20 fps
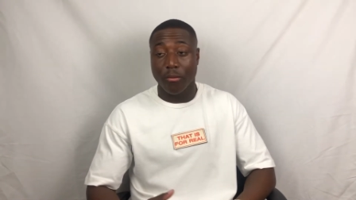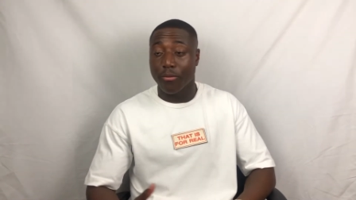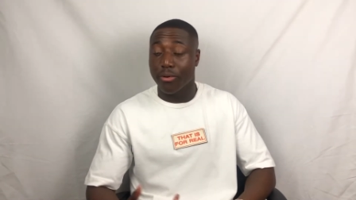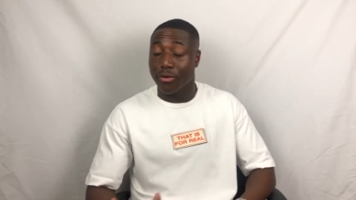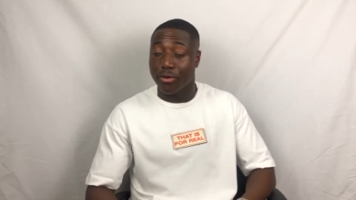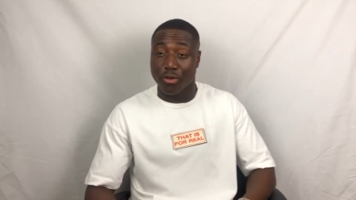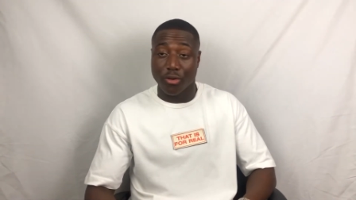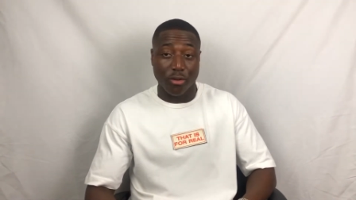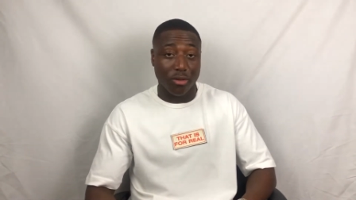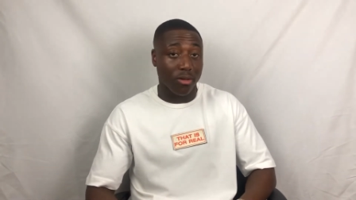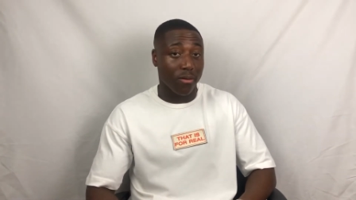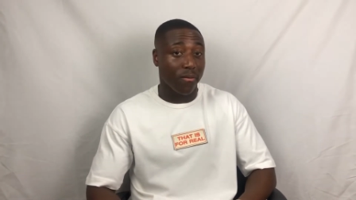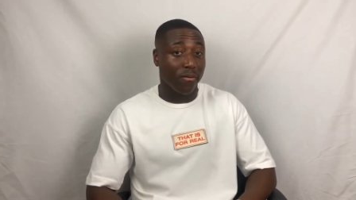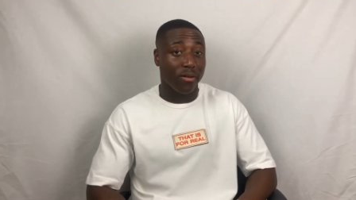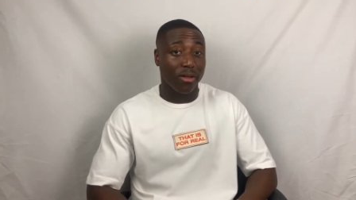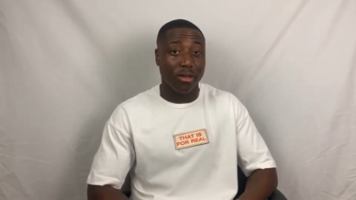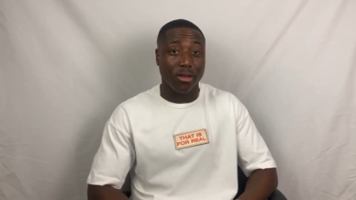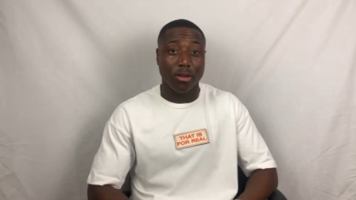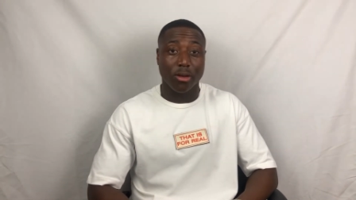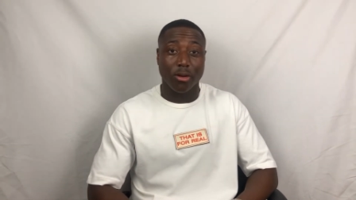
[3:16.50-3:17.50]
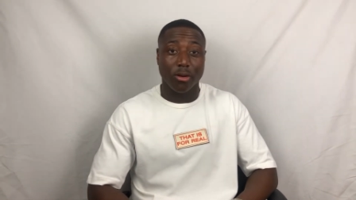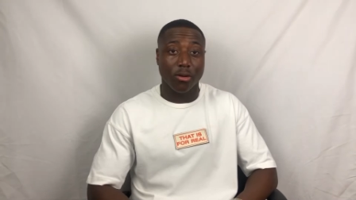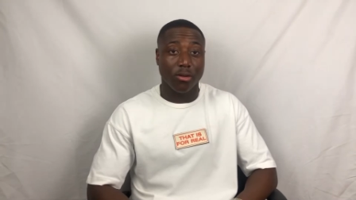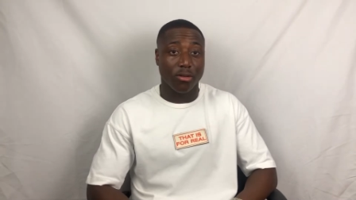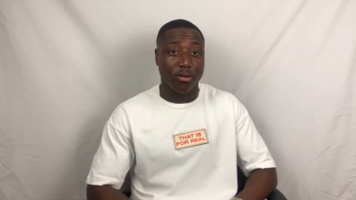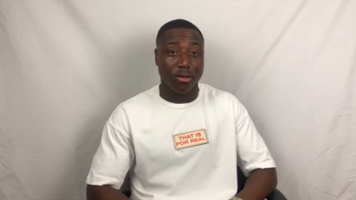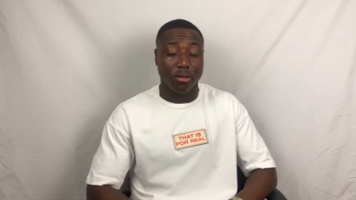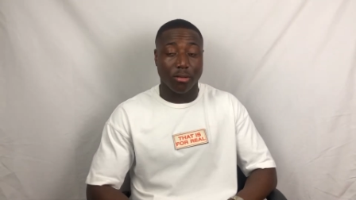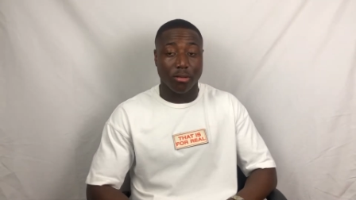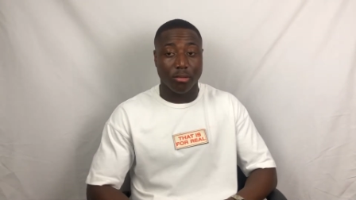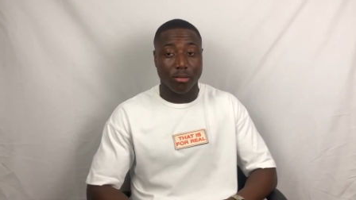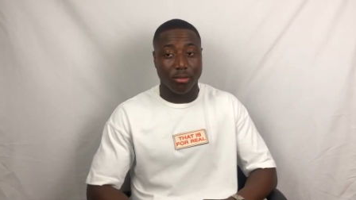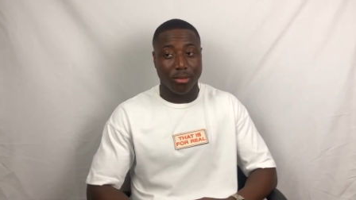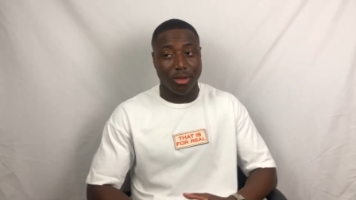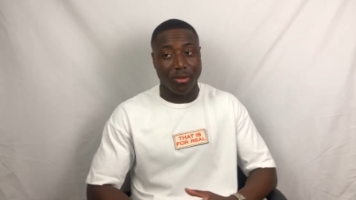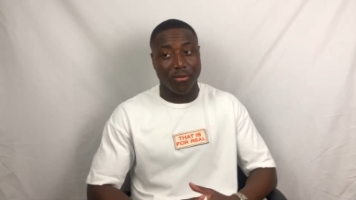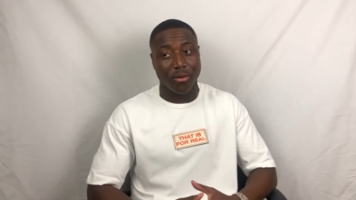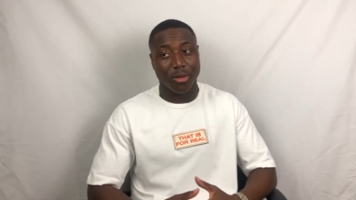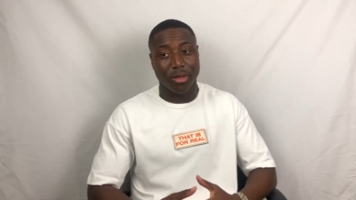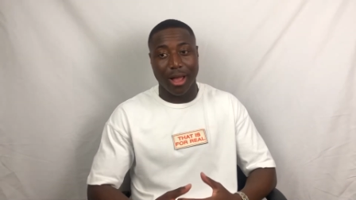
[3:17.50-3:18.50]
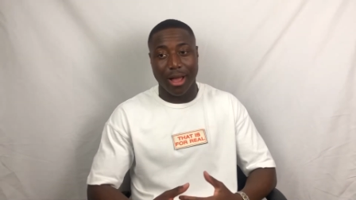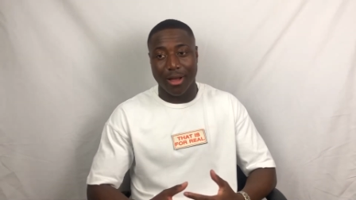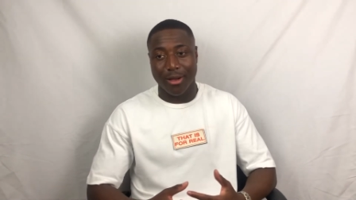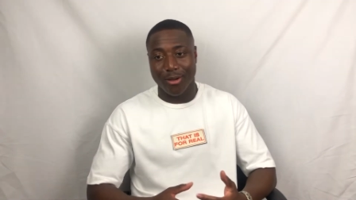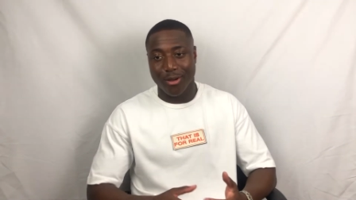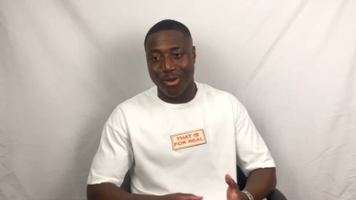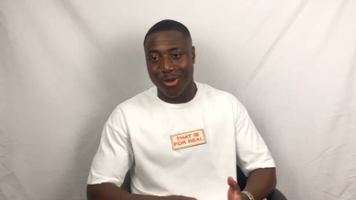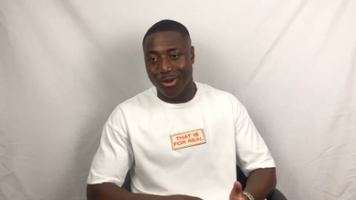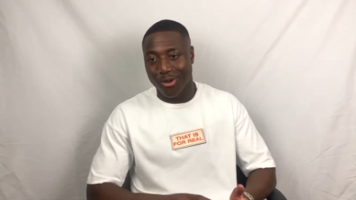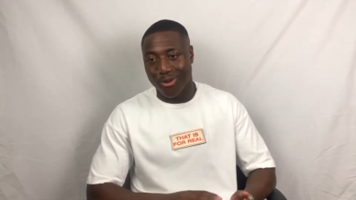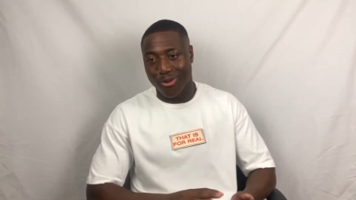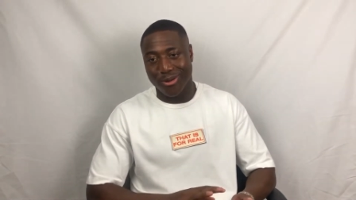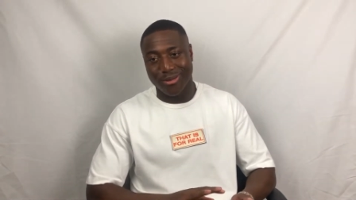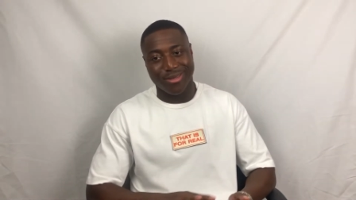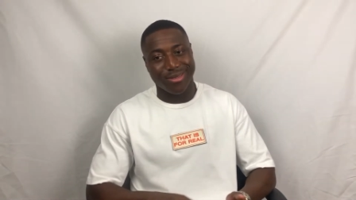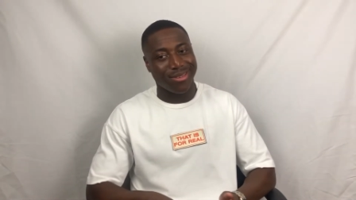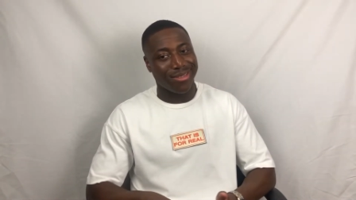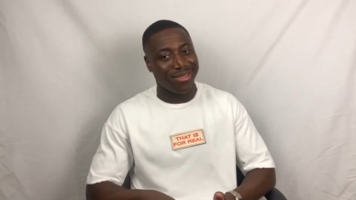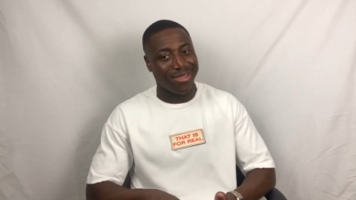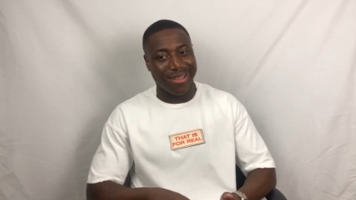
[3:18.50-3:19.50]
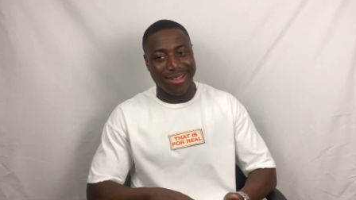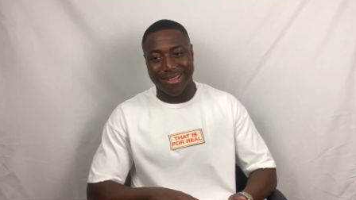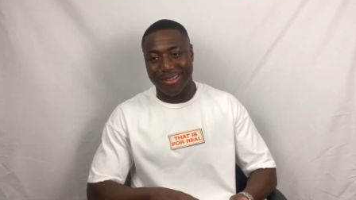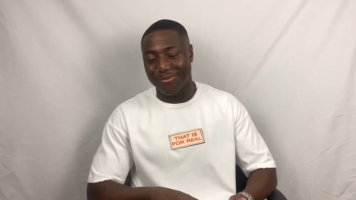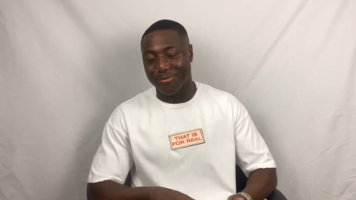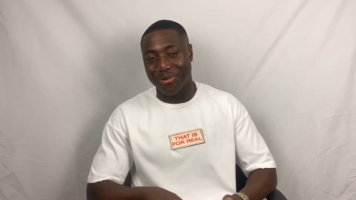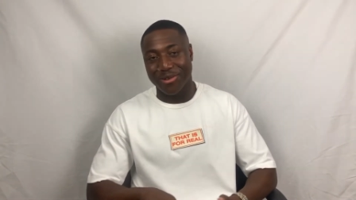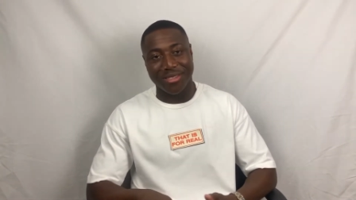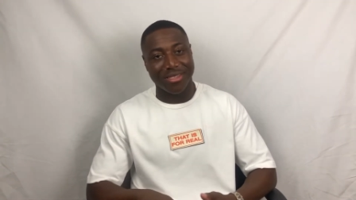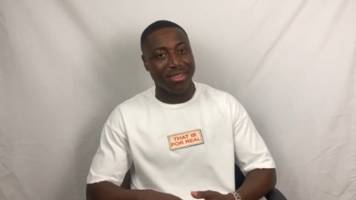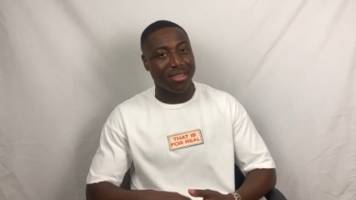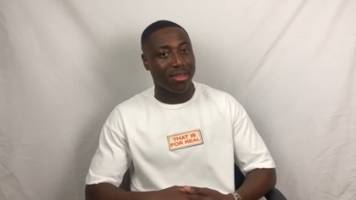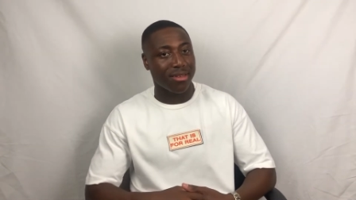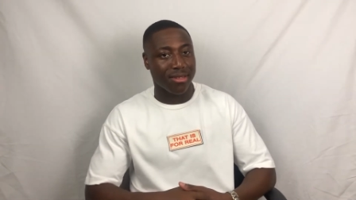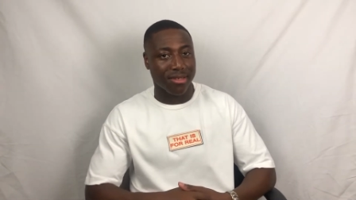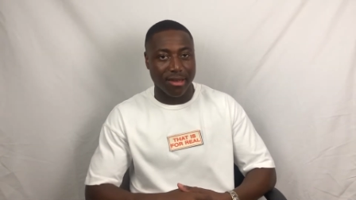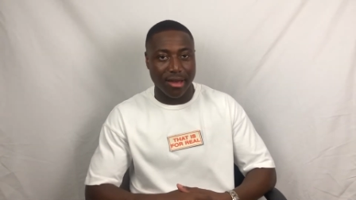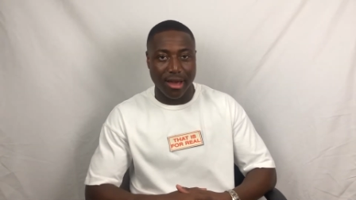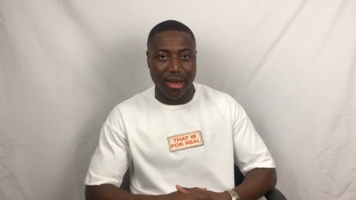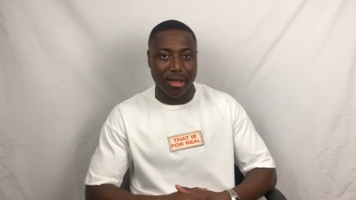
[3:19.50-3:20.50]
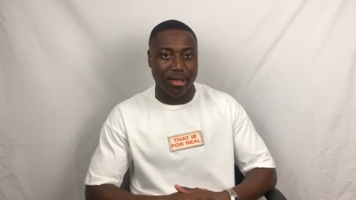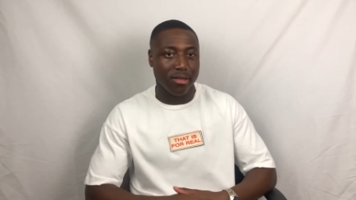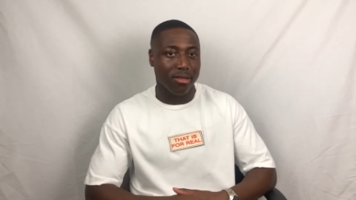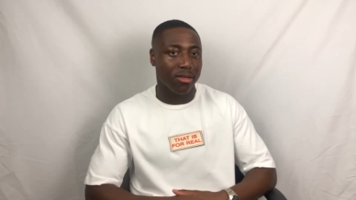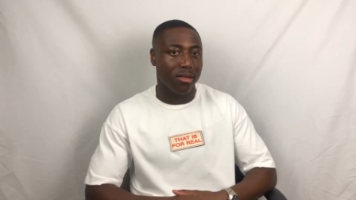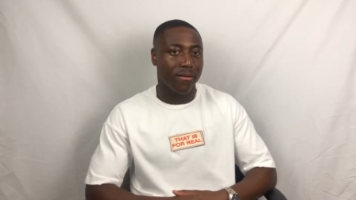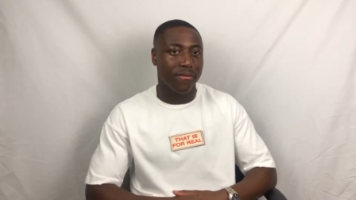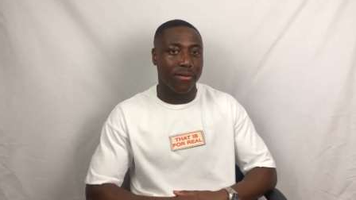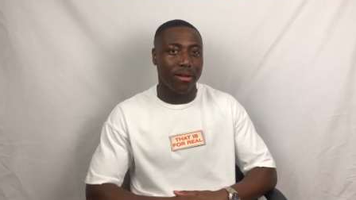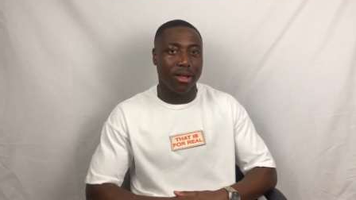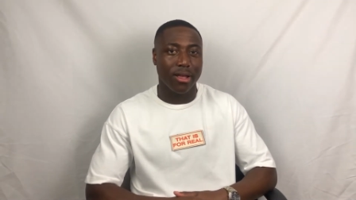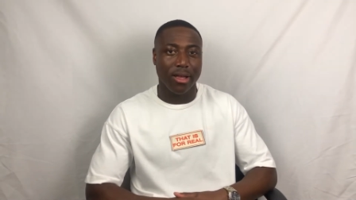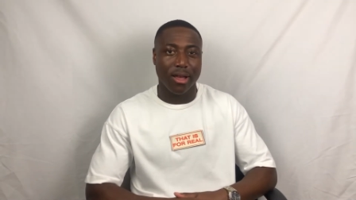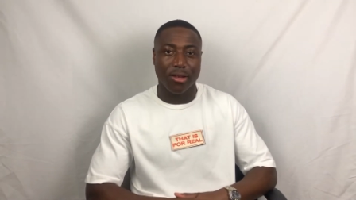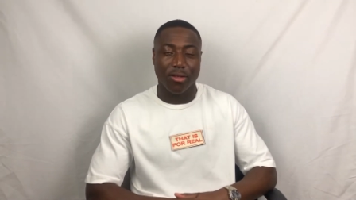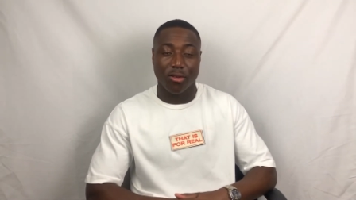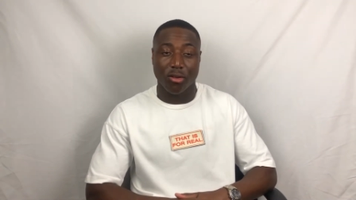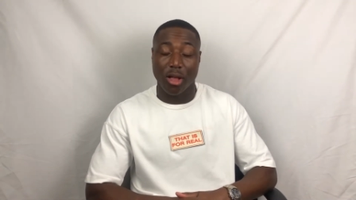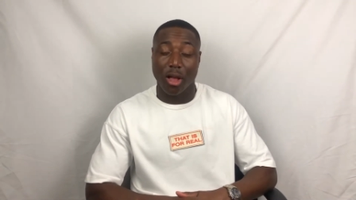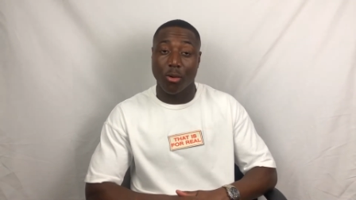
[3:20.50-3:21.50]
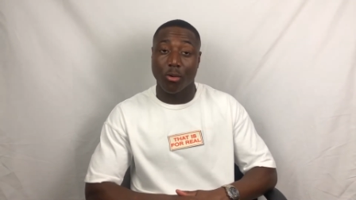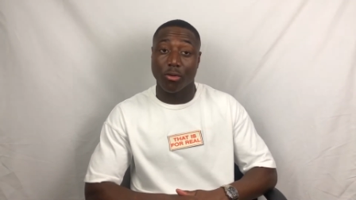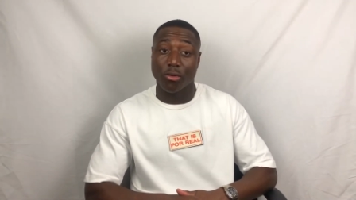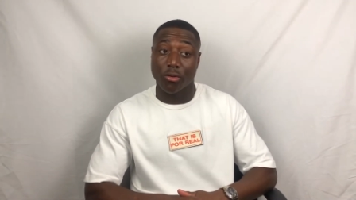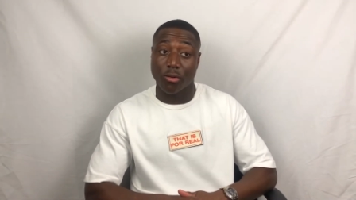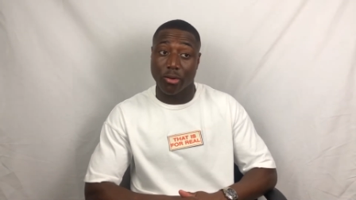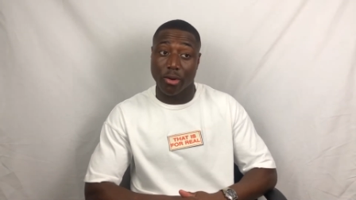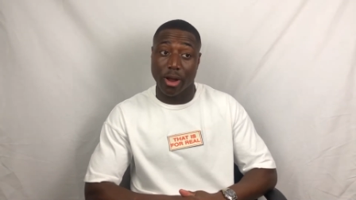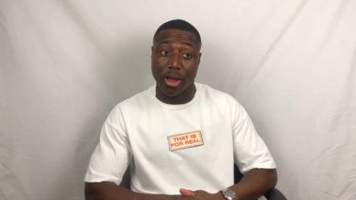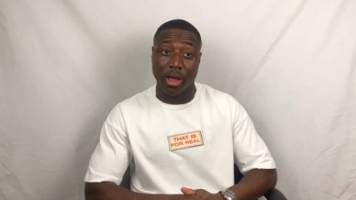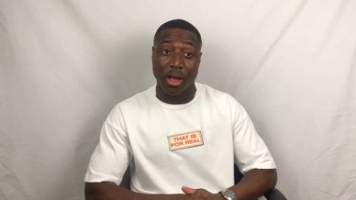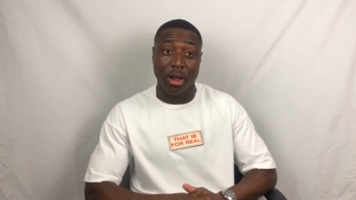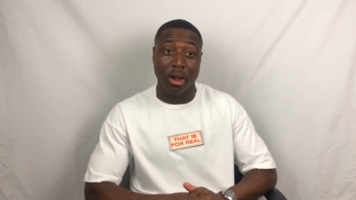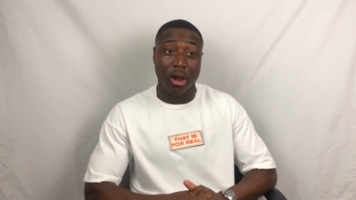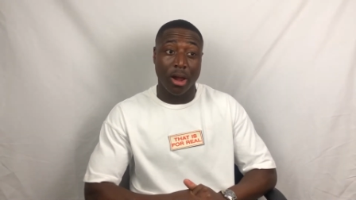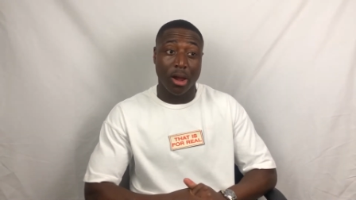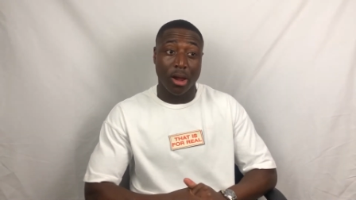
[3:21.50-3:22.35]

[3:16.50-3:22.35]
producing videos and even content that I can put to the side and stuff like that. So that was great.